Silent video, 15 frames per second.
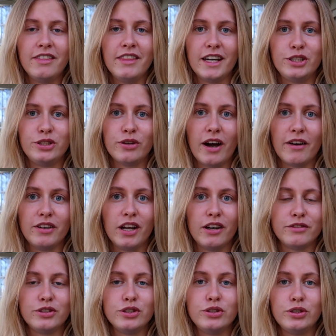that you have
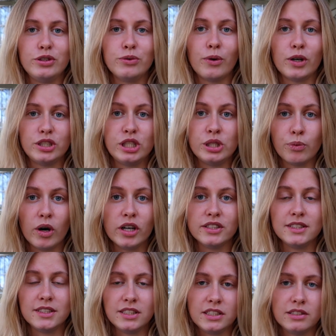enough to do what you want
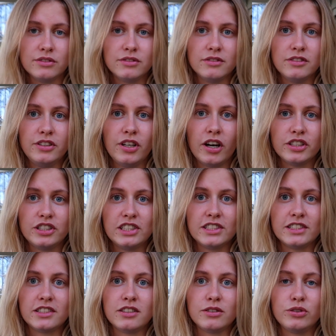to do, not
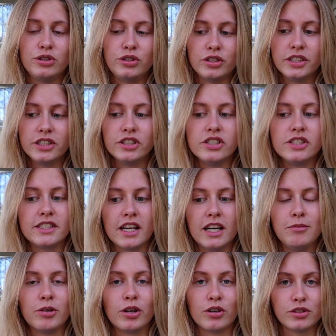just during your stay
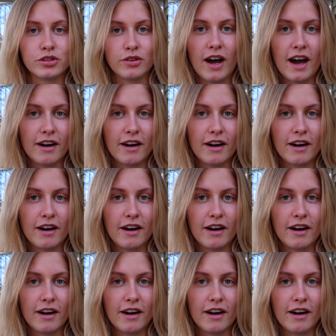but also